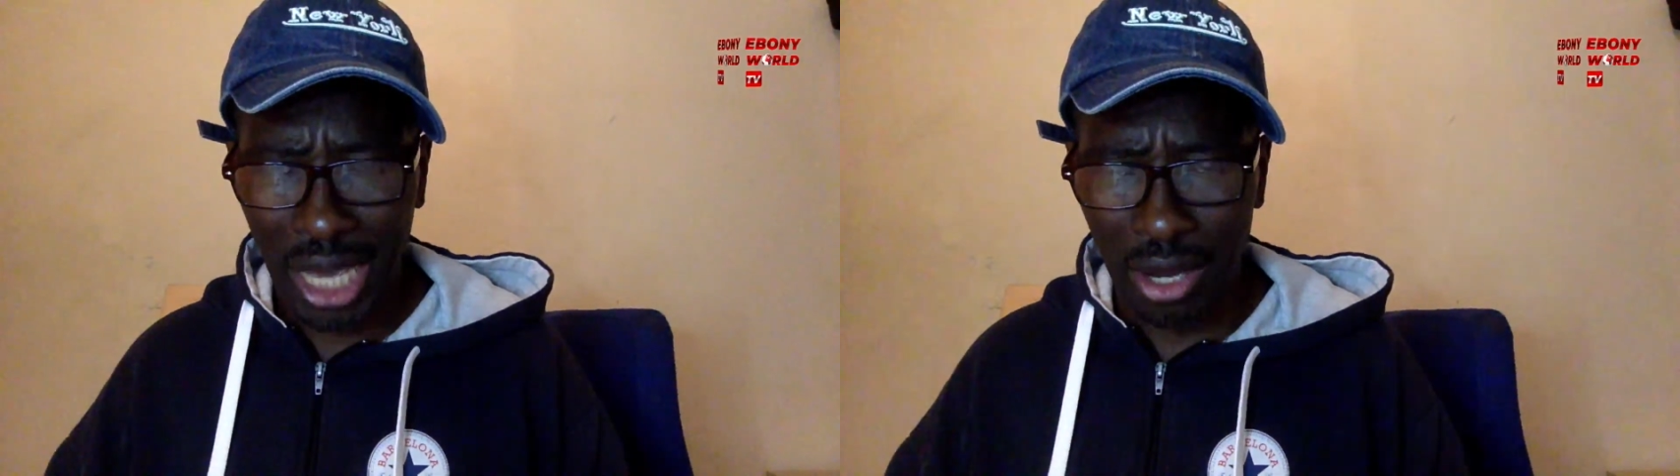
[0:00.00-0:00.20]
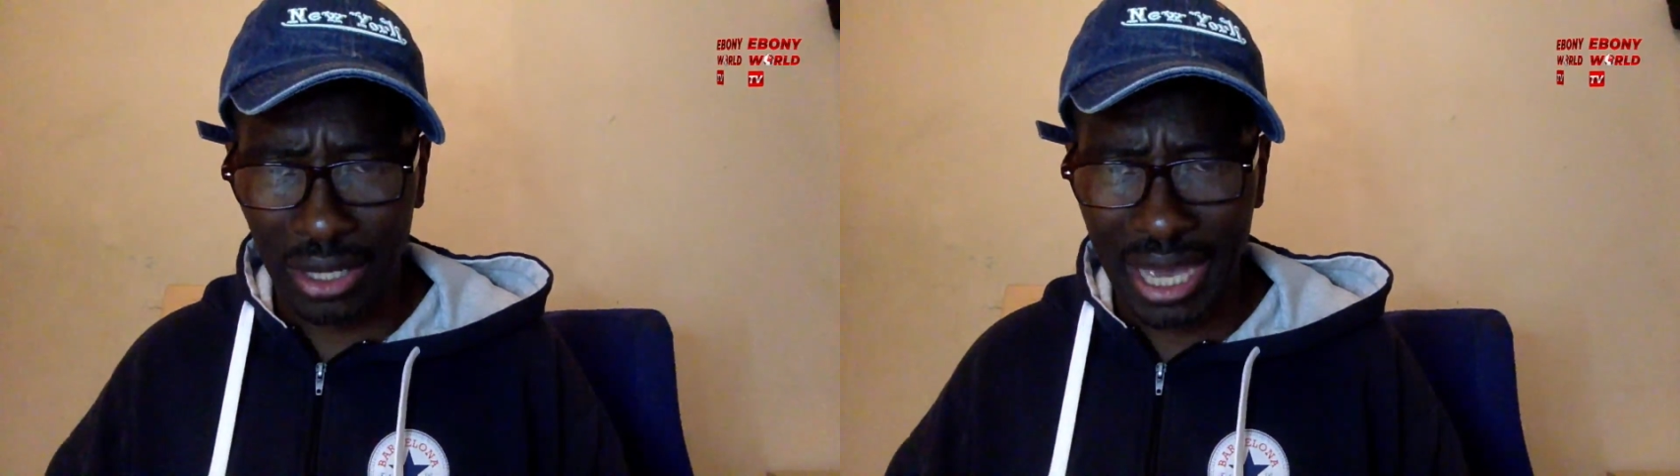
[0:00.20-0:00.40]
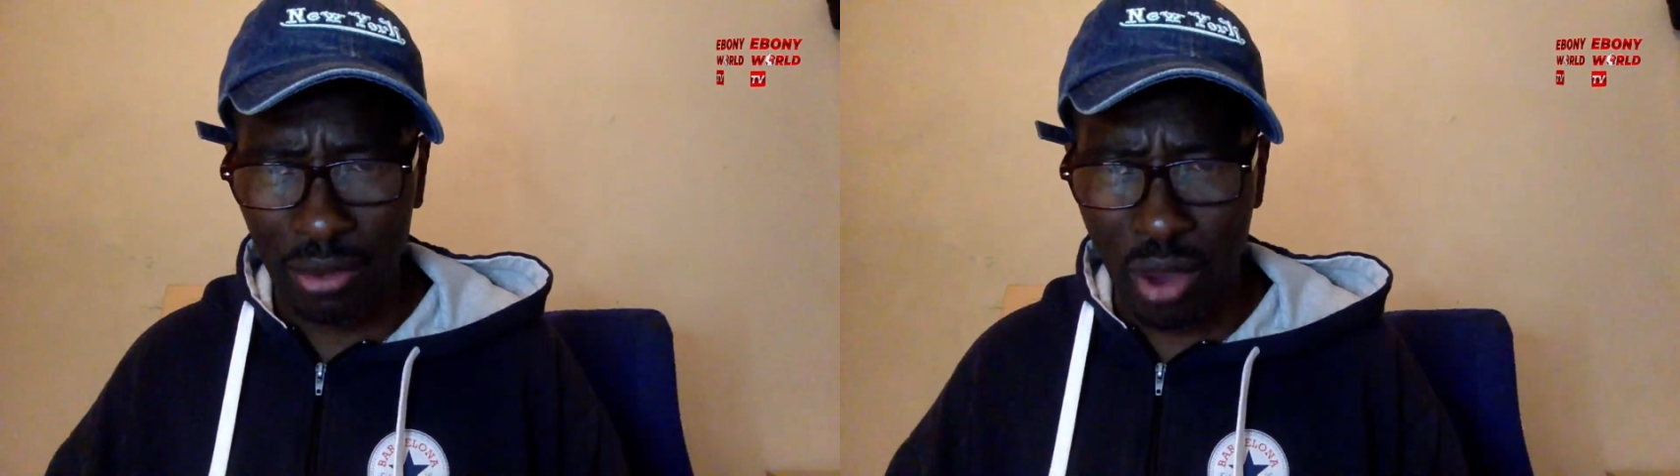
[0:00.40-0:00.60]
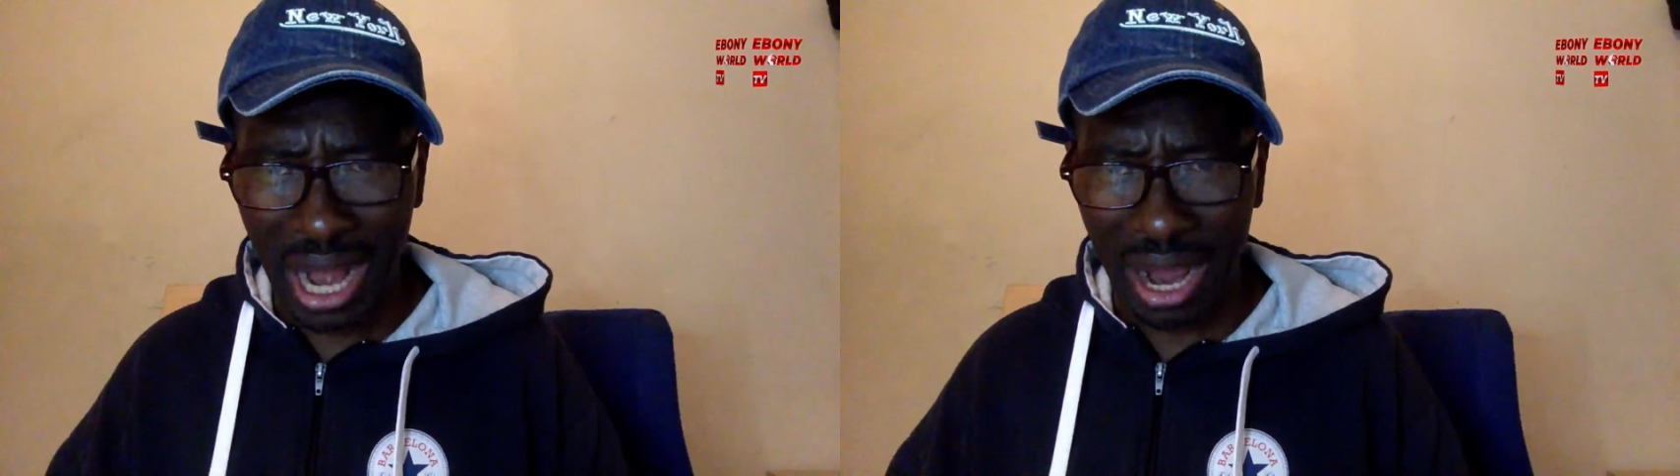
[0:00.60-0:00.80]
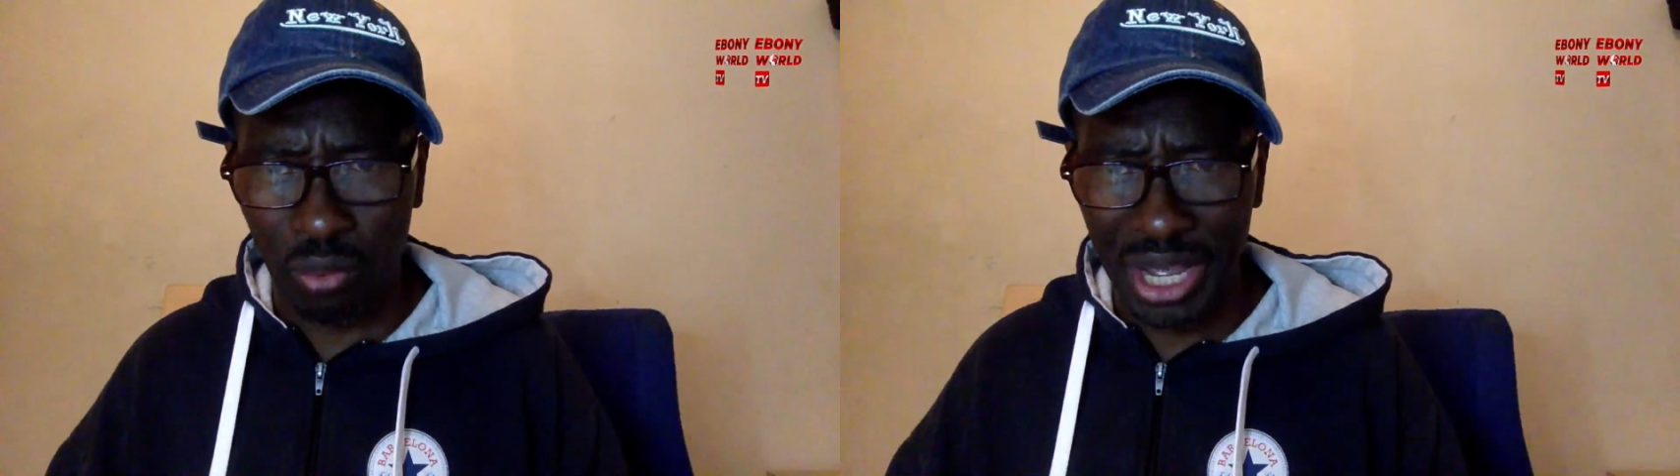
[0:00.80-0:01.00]
Okay, where
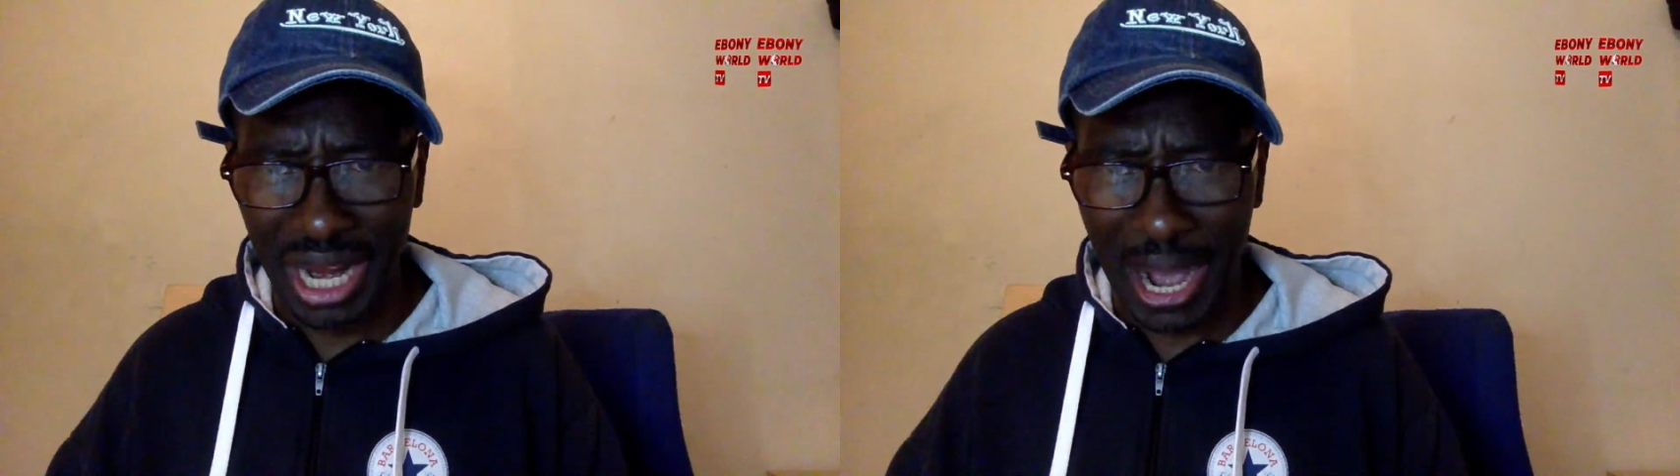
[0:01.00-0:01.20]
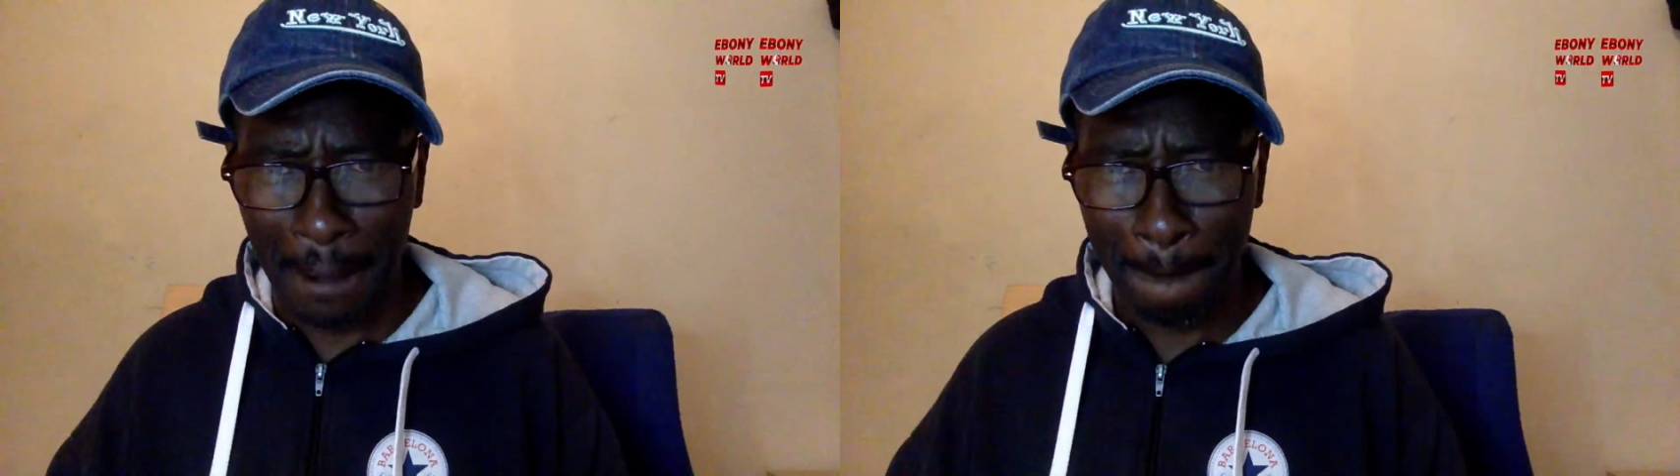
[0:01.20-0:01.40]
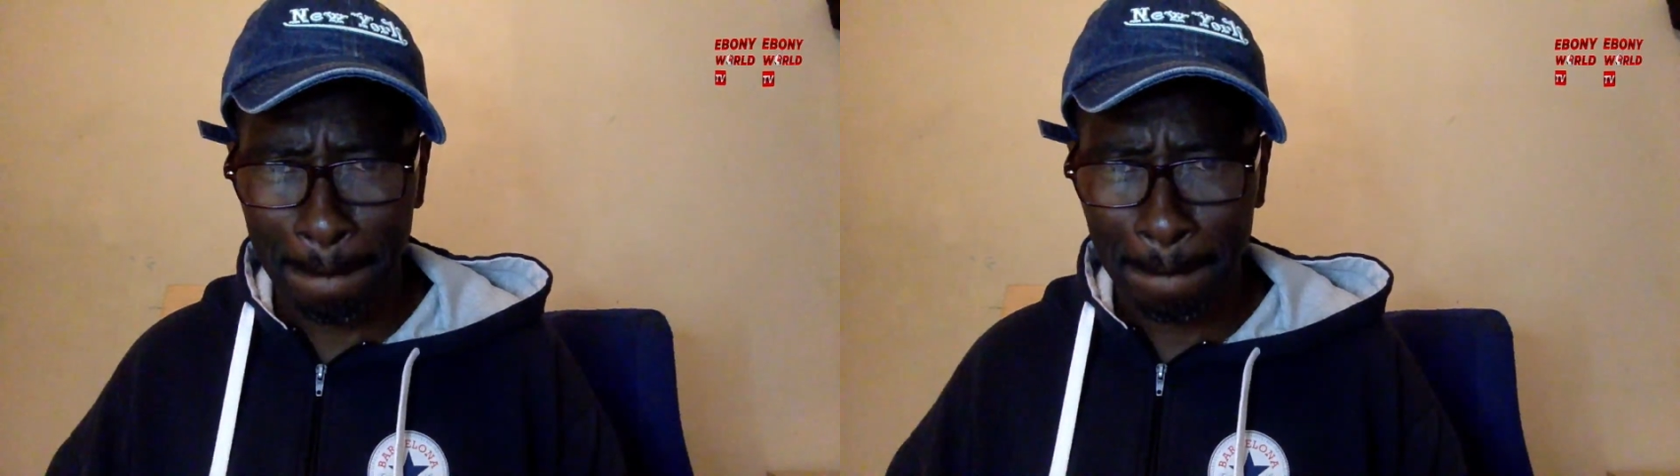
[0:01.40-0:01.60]
are we now?